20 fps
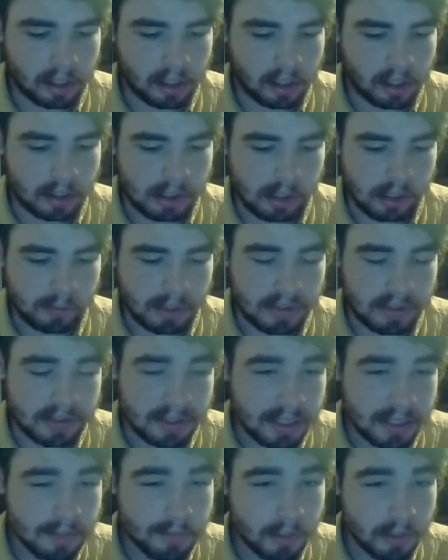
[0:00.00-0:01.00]
a little bit
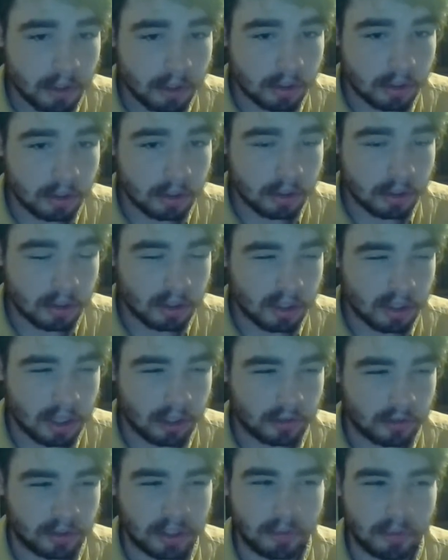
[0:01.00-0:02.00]
deeper. And I
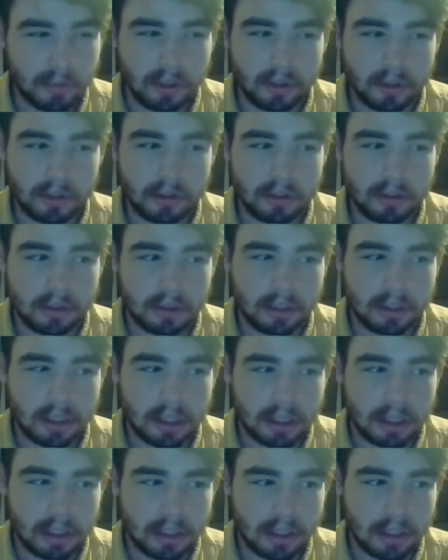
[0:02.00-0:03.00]
was like, well,
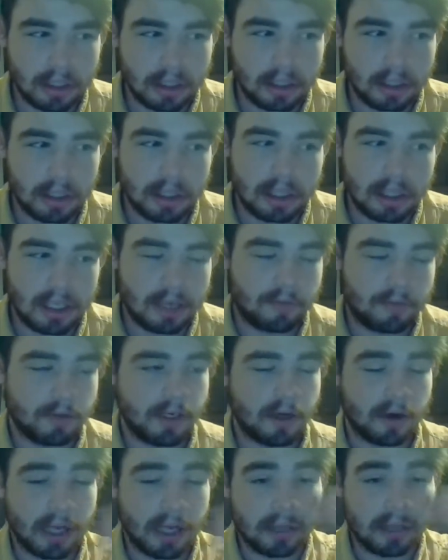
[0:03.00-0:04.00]
if we
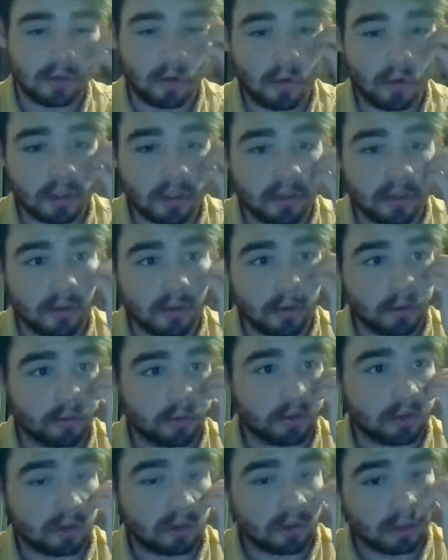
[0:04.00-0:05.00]
are as old as the
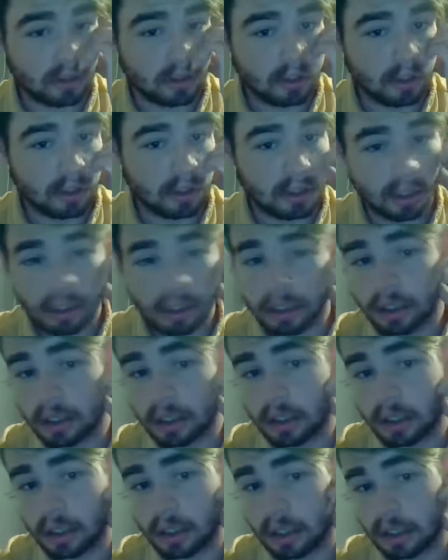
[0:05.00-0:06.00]
universe,
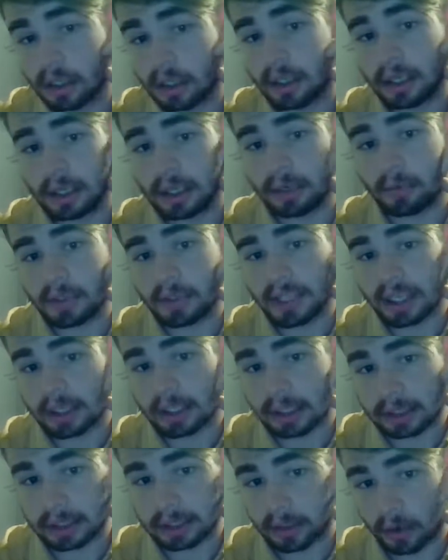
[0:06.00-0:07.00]
then we
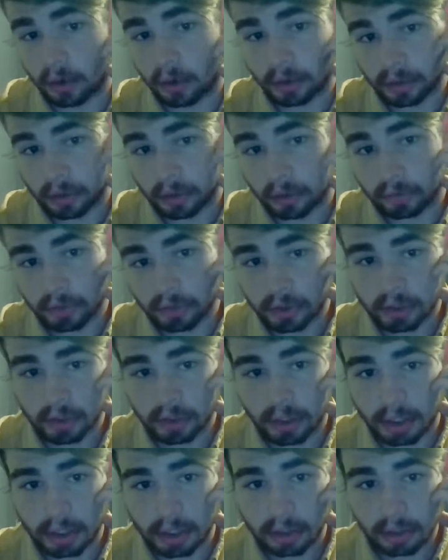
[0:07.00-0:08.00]
technically are the universe,
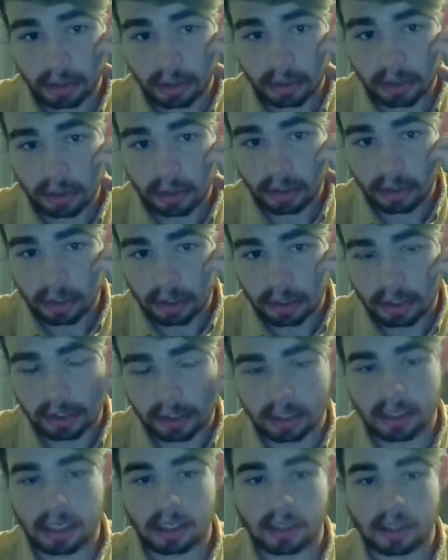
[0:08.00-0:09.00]
right? Like a
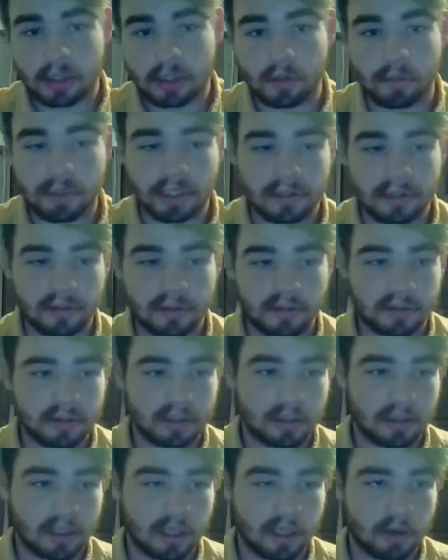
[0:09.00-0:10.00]
lot of humans,
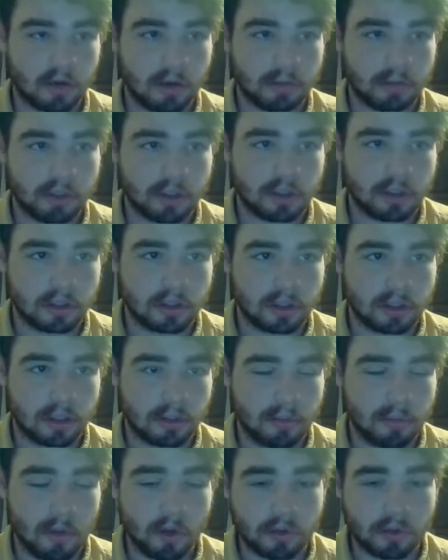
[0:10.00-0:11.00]
or I'm sure
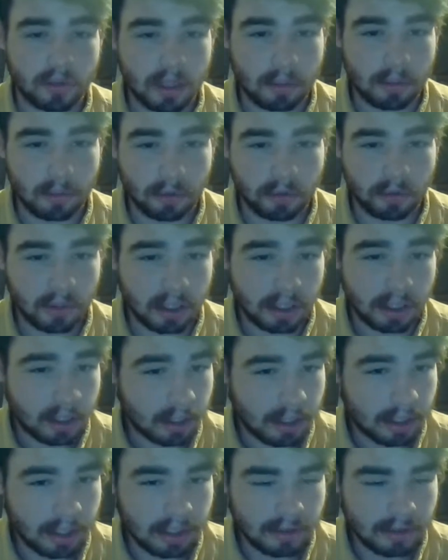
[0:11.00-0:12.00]
most animals, I
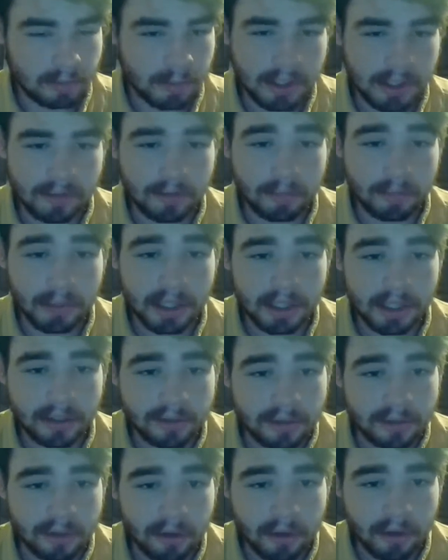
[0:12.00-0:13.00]
can't speak for pigs
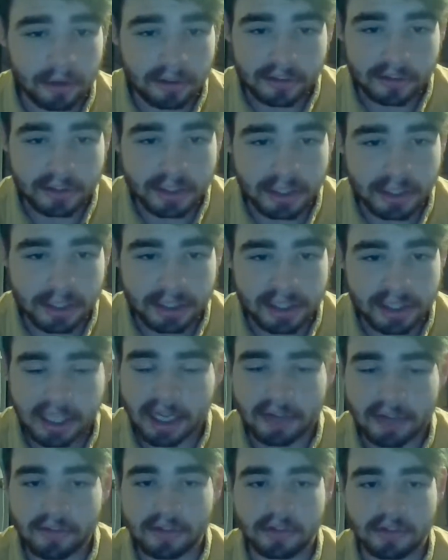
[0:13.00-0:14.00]
and dogs and shit like that.
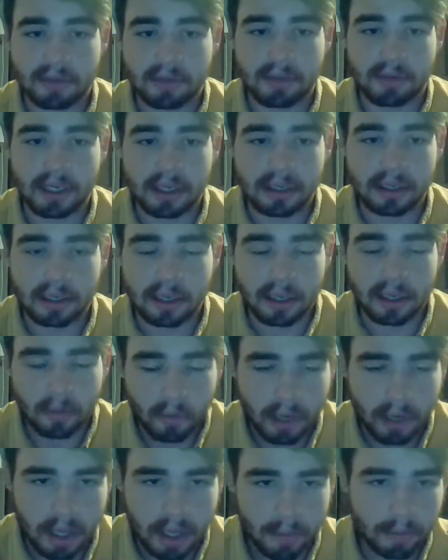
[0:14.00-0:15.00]
Obviously, I'm not
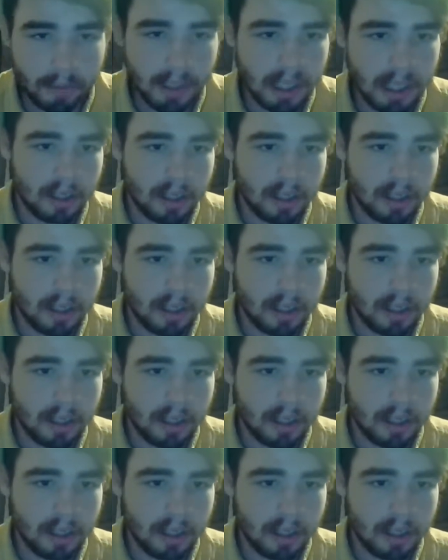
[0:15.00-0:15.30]
one of them.